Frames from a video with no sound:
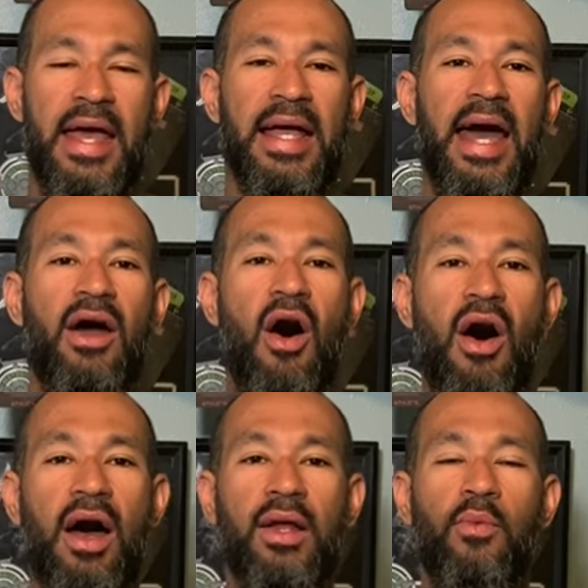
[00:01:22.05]
kind of
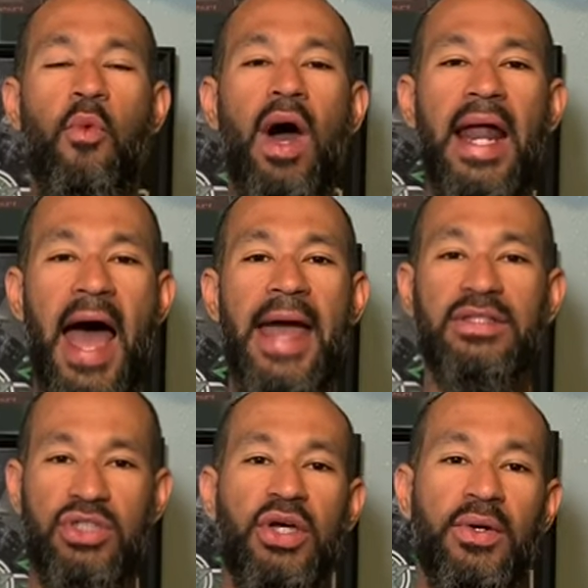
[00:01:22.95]
on what I
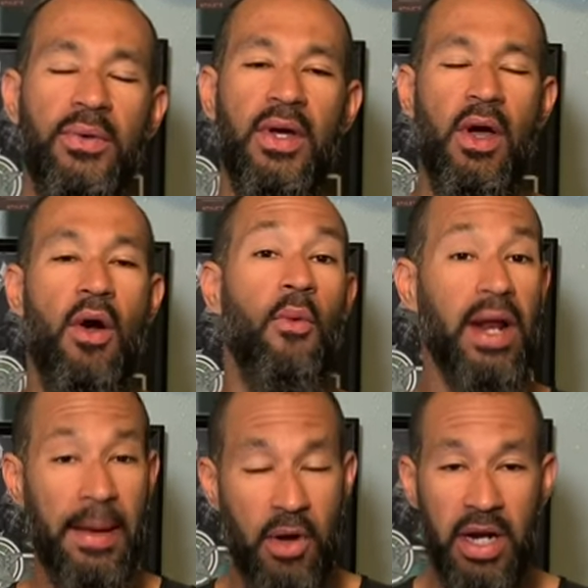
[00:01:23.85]
do or what
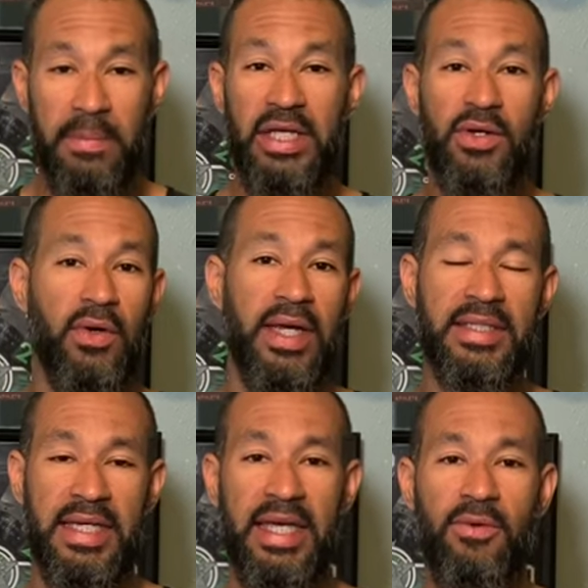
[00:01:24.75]
I'm going to be doing
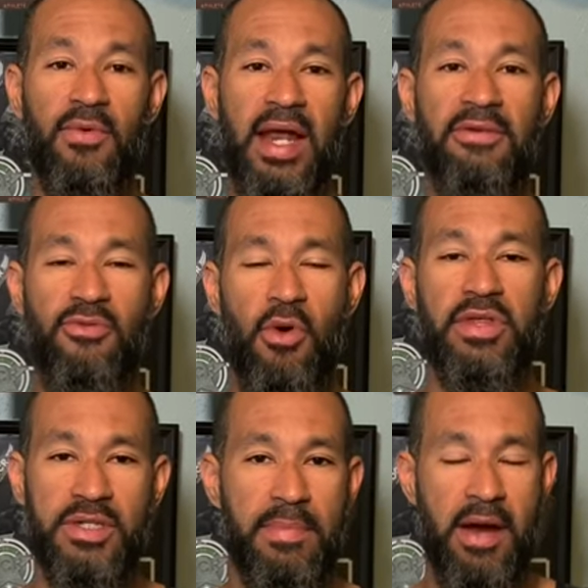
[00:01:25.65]
to get ready for
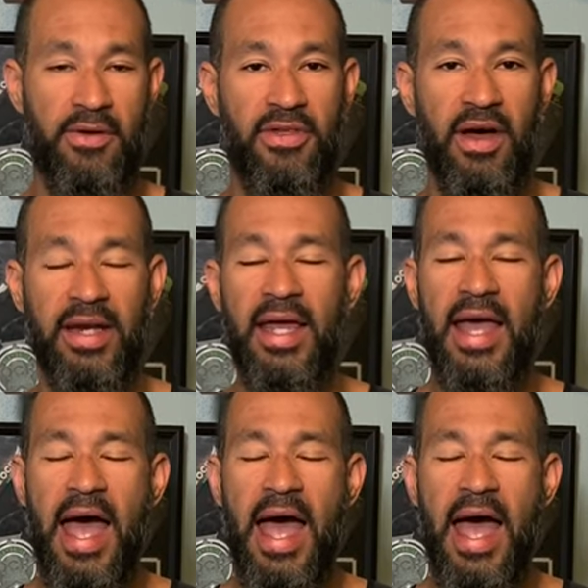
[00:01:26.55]
this marathon.